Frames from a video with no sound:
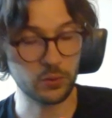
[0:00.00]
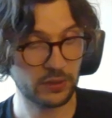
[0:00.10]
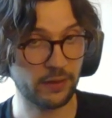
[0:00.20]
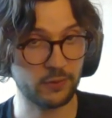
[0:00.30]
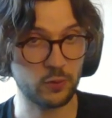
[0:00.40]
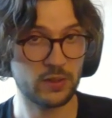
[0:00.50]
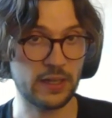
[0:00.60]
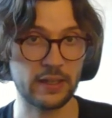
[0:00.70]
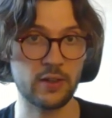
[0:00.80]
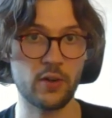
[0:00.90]
have to
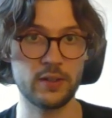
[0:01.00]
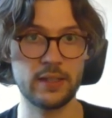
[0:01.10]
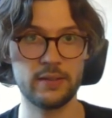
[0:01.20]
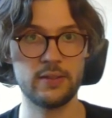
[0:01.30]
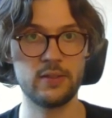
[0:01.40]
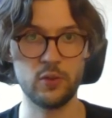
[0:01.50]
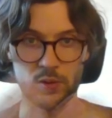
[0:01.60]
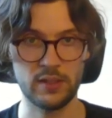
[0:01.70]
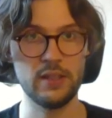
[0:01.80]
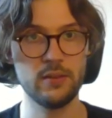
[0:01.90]
say a card that you
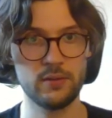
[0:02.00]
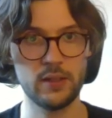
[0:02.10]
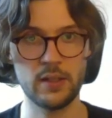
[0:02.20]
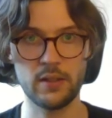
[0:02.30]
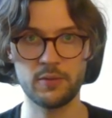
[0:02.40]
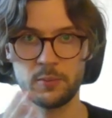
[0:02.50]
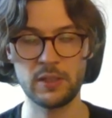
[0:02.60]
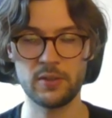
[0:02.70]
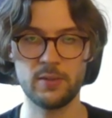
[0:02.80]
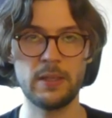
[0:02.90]
see from
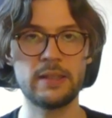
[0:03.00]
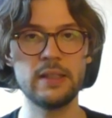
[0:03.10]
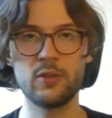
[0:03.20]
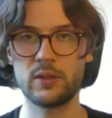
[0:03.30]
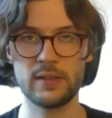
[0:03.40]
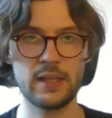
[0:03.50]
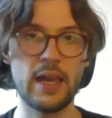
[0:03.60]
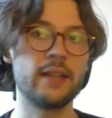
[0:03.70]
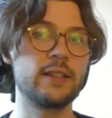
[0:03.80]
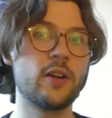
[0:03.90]
Kira's ability. You can say
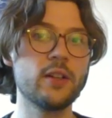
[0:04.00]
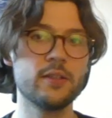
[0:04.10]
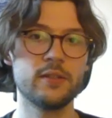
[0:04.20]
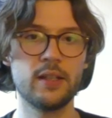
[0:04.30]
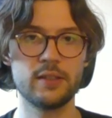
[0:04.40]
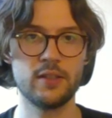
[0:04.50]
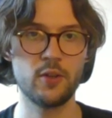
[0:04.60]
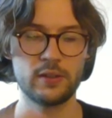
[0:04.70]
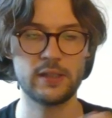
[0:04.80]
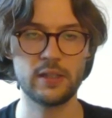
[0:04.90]
any card, and as
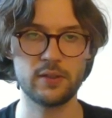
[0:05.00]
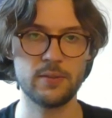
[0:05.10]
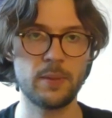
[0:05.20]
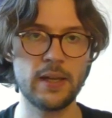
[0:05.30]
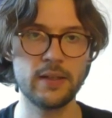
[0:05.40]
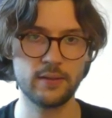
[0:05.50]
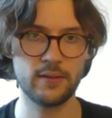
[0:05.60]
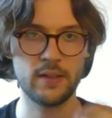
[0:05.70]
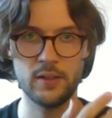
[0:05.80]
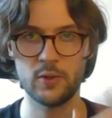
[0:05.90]
long as Kira's in play,
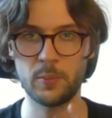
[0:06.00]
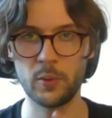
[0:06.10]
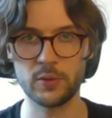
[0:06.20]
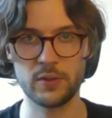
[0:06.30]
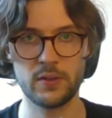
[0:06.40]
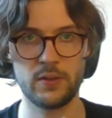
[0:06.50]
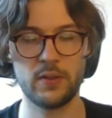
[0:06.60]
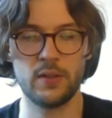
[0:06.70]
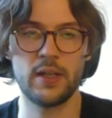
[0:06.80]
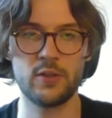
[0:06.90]
your opponent
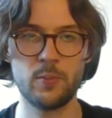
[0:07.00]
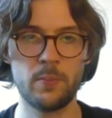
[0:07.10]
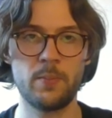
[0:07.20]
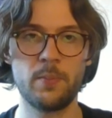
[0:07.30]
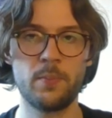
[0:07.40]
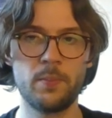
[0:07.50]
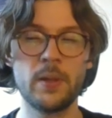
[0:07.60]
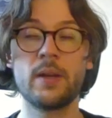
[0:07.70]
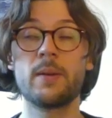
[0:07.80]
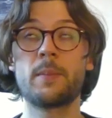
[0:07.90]
has to
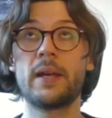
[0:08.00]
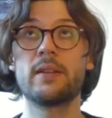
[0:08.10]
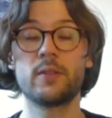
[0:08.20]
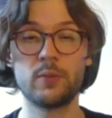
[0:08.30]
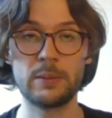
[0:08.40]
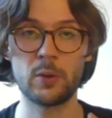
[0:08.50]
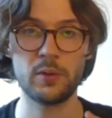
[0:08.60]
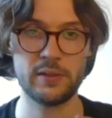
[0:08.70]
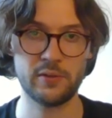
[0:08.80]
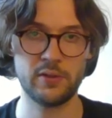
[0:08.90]
pay 3 more
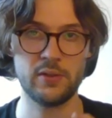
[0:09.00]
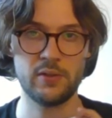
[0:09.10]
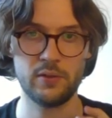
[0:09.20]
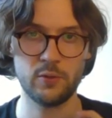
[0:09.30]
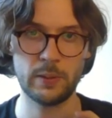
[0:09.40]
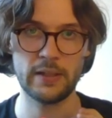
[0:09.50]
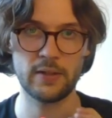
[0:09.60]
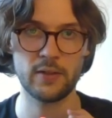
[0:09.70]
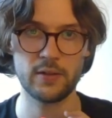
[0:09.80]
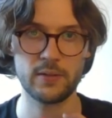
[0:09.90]
resources to play that card.